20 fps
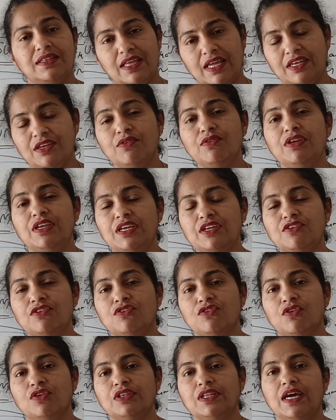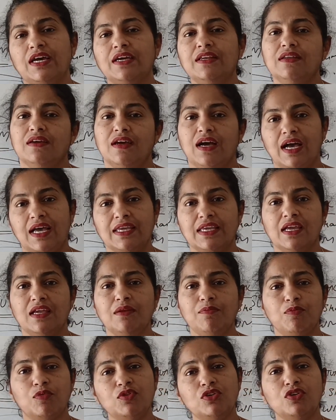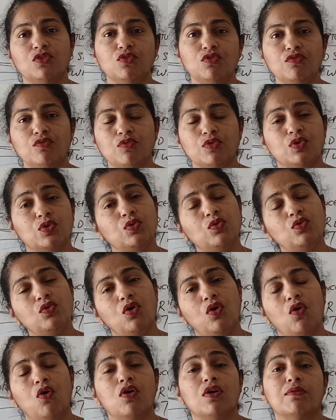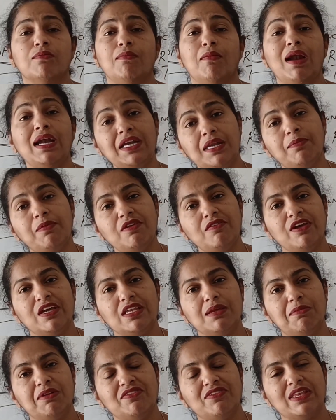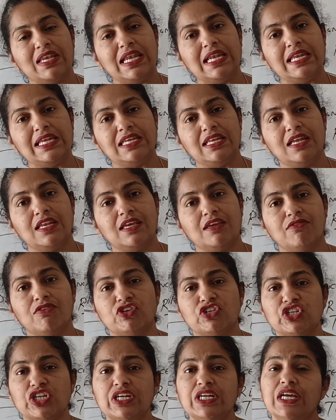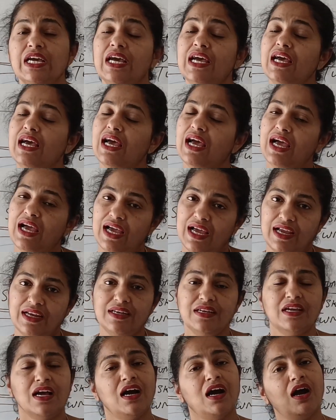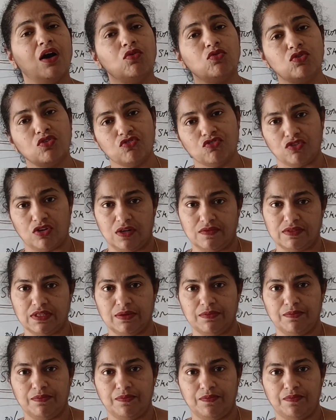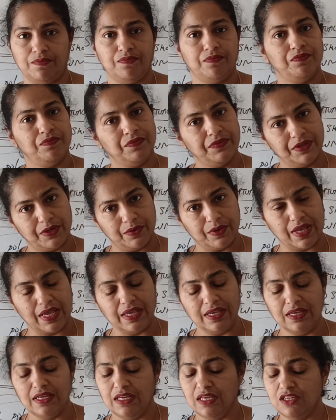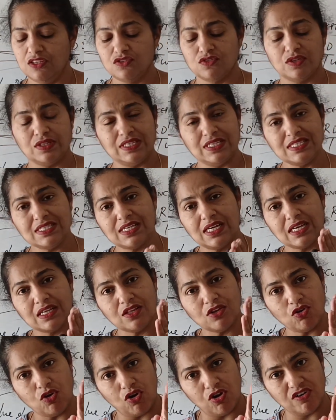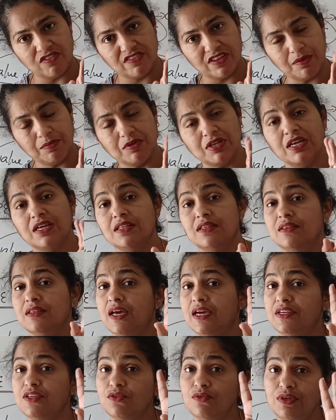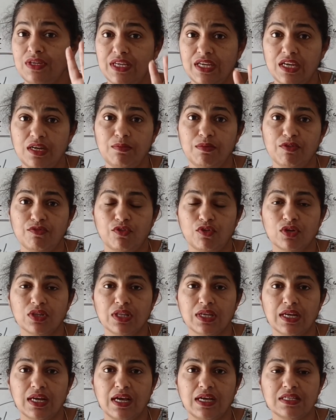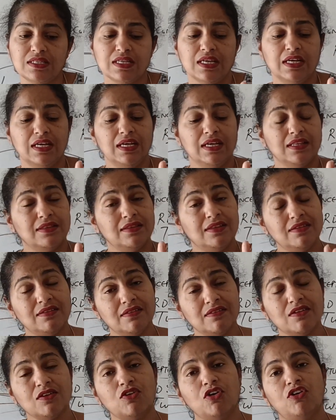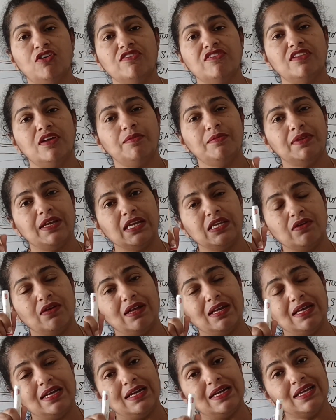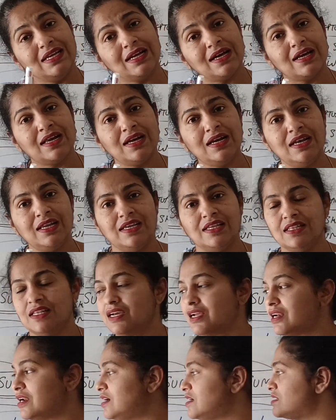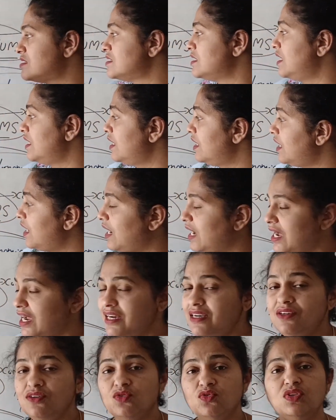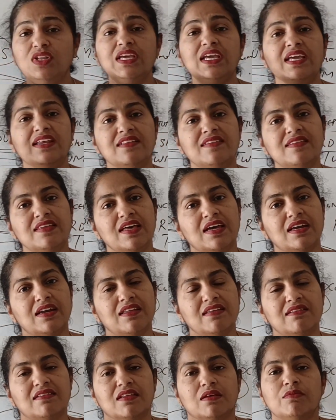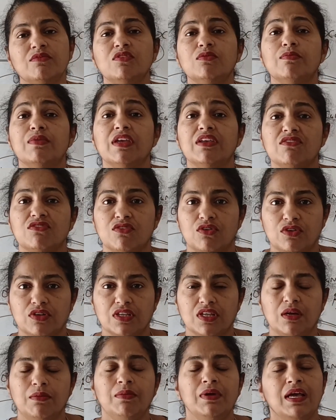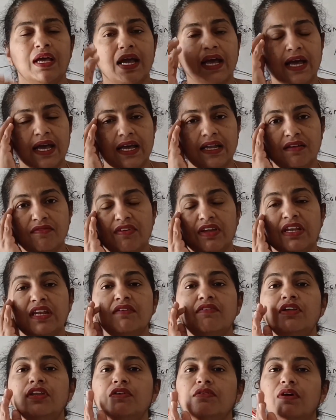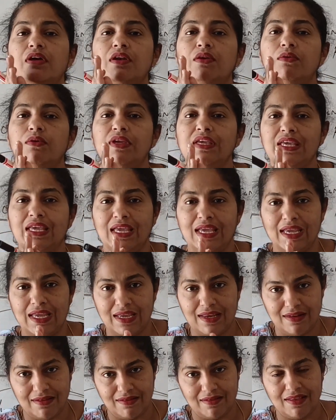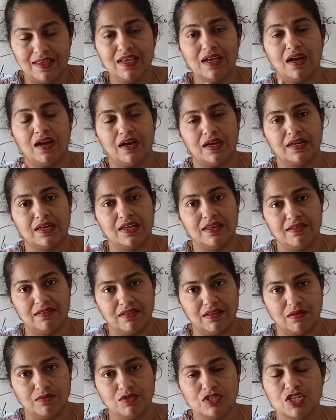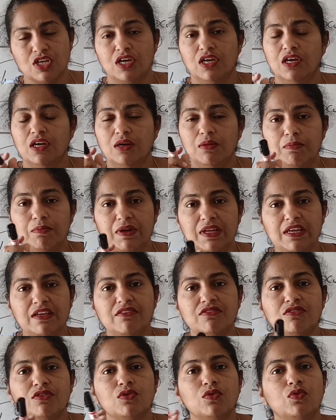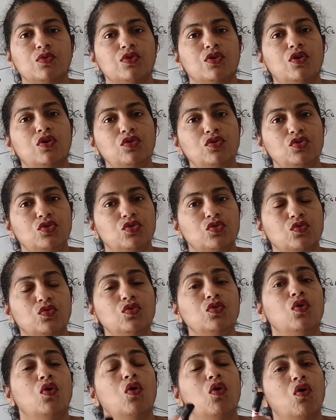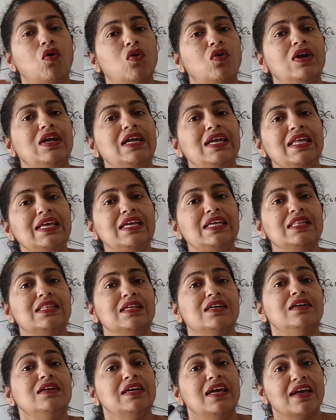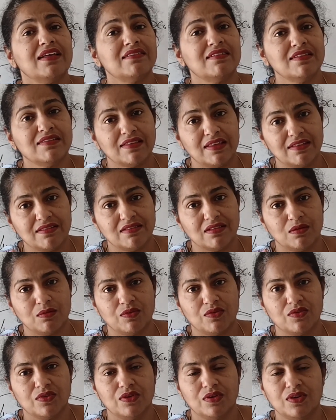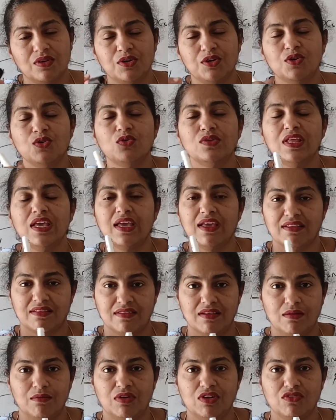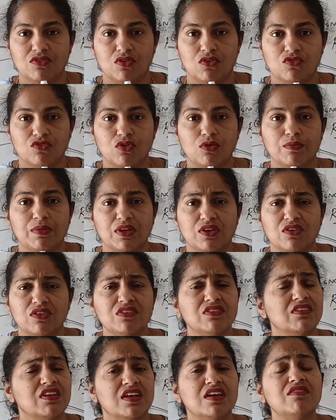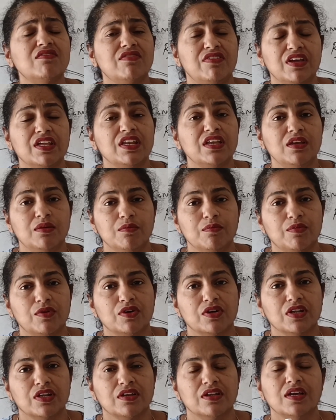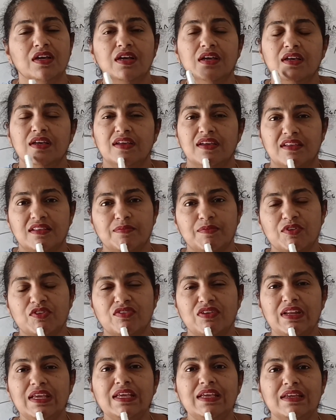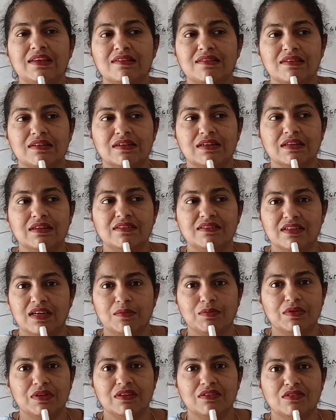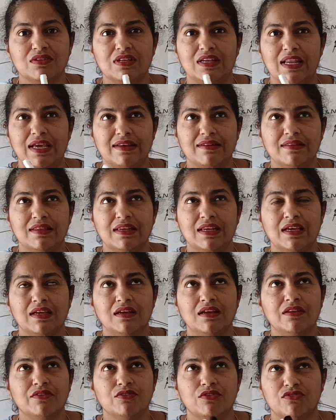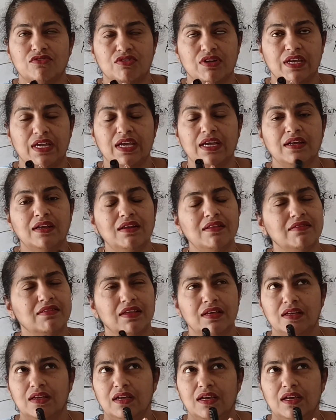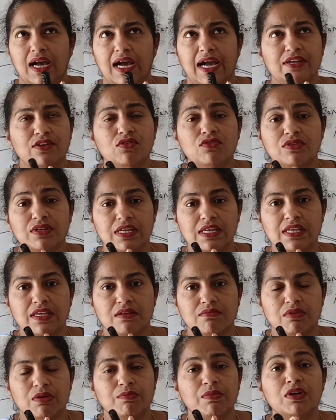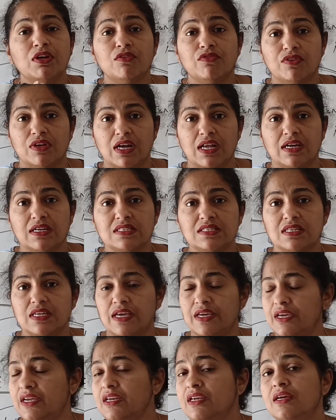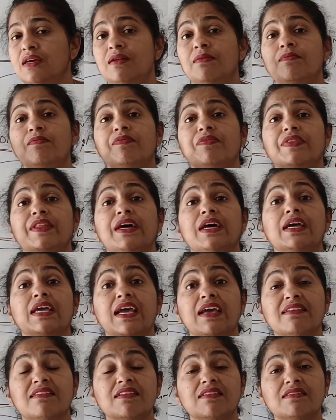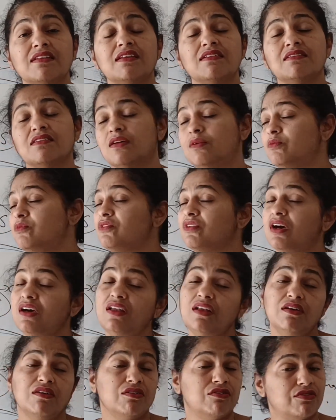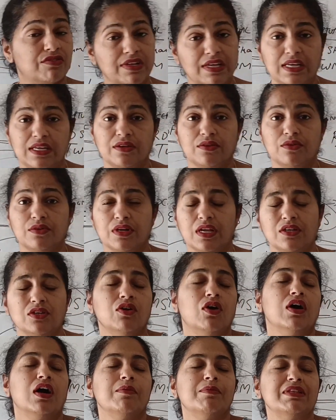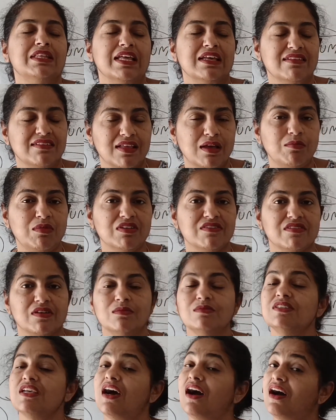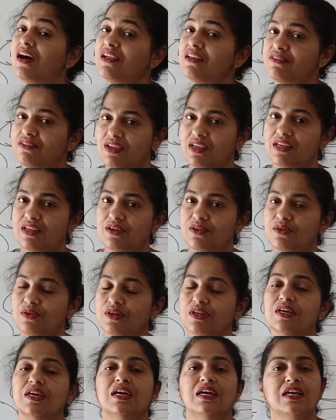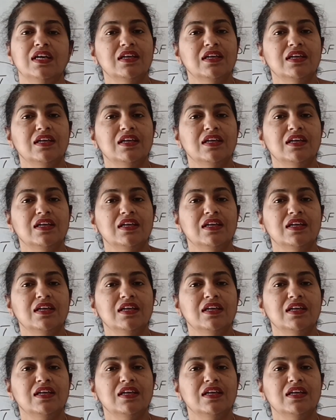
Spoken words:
Then you need to know that I can put two or multiple variables in a linear equation and how to solve them. Okay, so these are the concept that you need before the class. This is the concept that you are learning currently in the class, and do the NCERT sums based on them. And whenever you are doing NCERT sums, please do not do only the exercise sums. Do the examples also, because they are very important, especially in certain chapters, lines and angles or triangles. I don't really remember of class 9. The exercise sums are really good. No, I mean the example sums are really good.